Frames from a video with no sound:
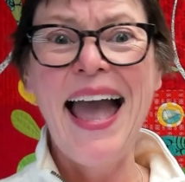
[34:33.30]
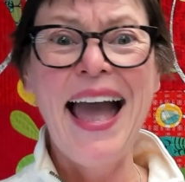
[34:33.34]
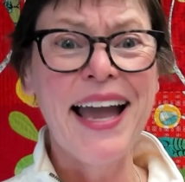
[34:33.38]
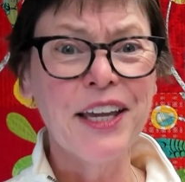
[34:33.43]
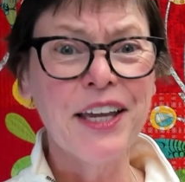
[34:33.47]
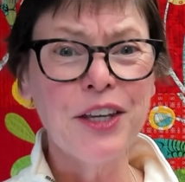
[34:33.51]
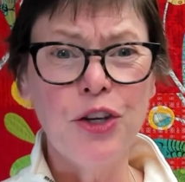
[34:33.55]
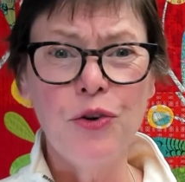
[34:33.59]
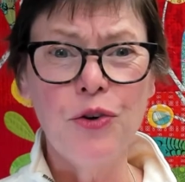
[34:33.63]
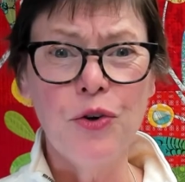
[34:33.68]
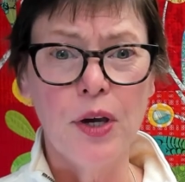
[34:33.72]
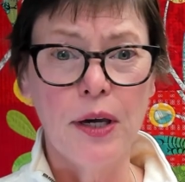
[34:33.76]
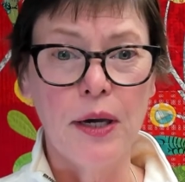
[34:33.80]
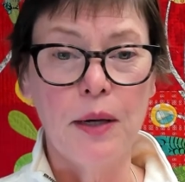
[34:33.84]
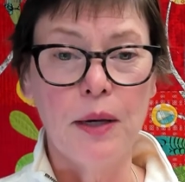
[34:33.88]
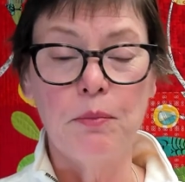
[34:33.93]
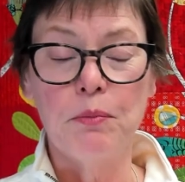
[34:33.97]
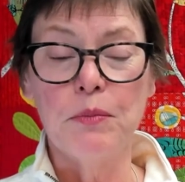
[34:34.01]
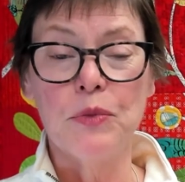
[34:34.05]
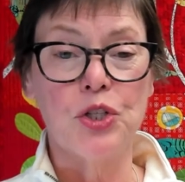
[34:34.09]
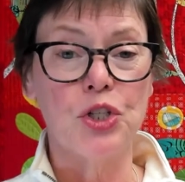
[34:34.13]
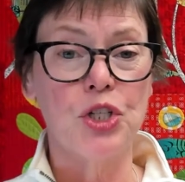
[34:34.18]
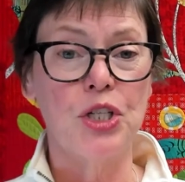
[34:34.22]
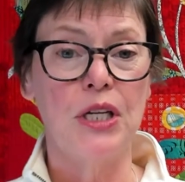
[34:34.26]

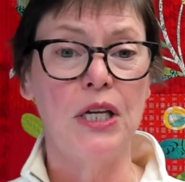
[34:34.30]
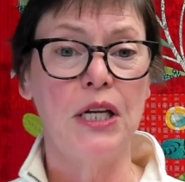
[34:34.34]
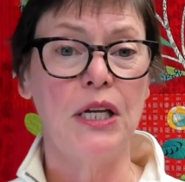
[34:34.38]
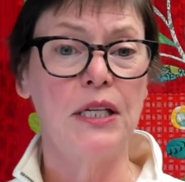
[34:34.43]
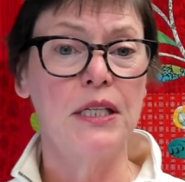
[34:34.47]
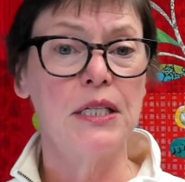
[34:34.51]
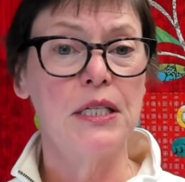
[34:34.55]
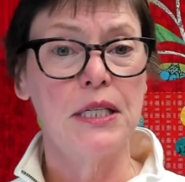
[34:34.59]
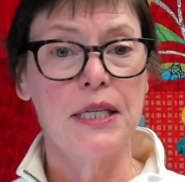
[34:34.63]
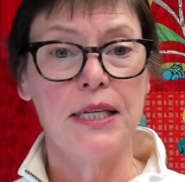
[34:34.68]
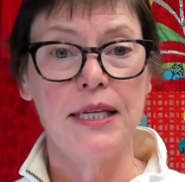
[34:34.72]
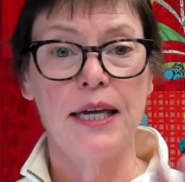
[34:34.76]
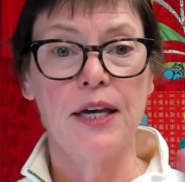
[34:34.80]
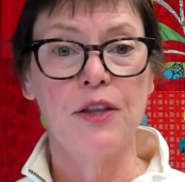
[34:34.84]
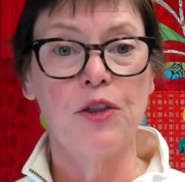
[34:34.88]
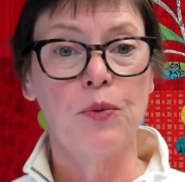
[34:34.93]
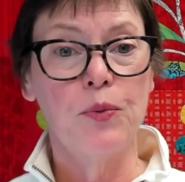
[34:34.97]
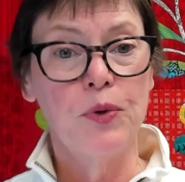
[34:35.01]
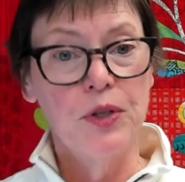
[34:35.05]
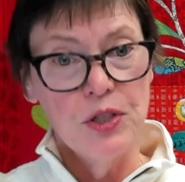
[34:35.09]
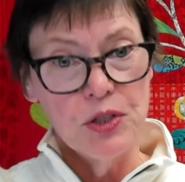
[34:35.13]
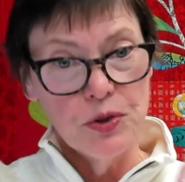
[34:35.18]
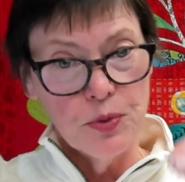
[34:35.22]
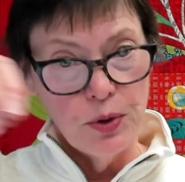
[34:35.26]
AccuCut machines, the
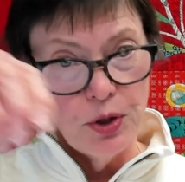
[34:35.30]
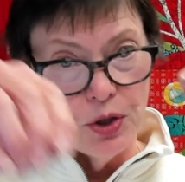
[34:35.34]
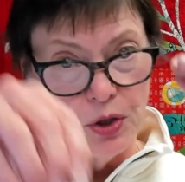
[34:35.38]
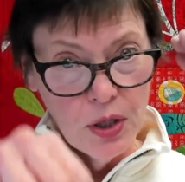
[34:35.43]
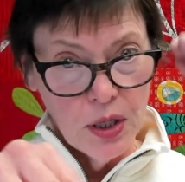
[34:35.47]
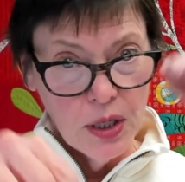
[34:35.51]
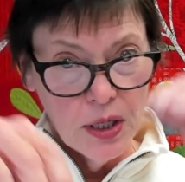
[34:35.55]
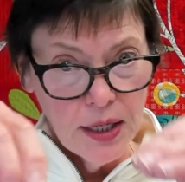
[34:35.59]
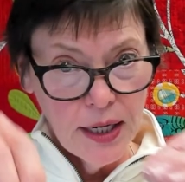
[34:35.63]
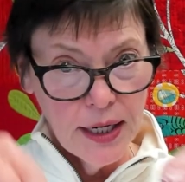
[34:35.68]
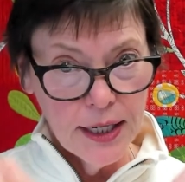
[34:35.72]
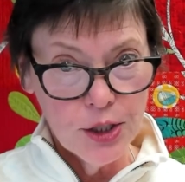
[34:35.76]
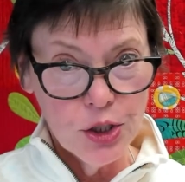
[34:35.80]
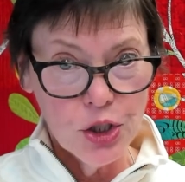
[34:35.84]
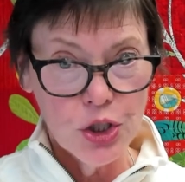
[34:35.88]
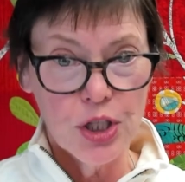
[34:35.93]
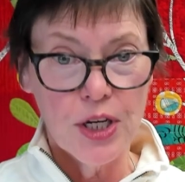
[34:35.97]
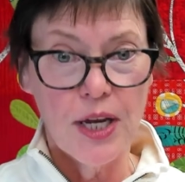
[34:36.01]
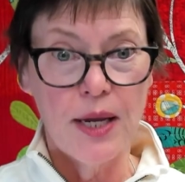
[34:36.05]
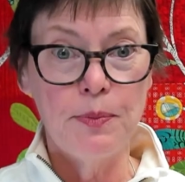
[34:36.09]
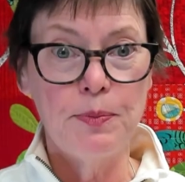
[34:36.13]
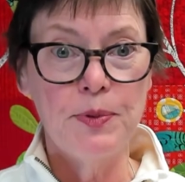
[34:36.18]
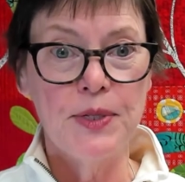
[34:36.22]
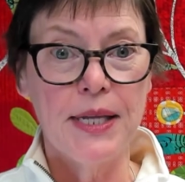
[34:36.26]
other ones where you can cut
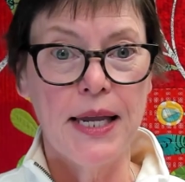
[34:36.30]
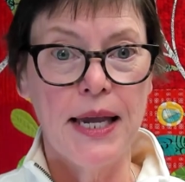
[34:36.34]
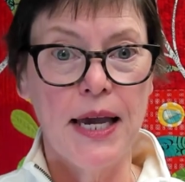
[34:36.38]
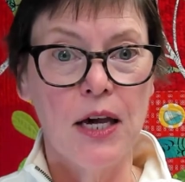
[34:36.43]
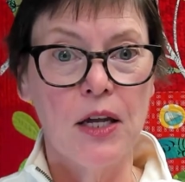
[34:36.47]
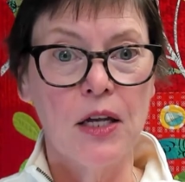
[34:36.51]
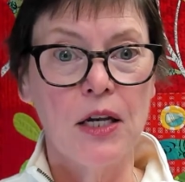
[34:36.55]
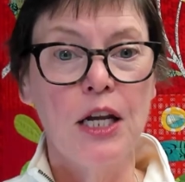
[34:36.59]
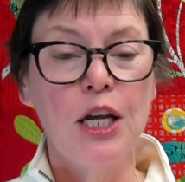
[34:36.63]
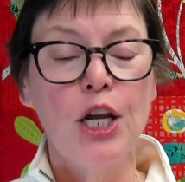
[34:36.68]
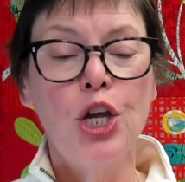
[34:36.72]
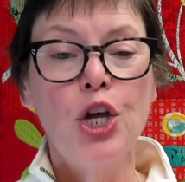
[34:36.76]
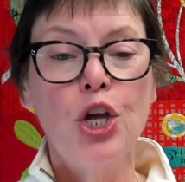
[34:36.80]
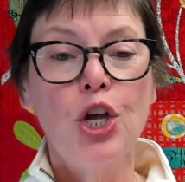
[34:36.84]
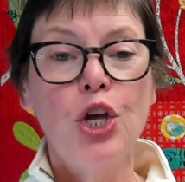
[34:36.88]
shapes out.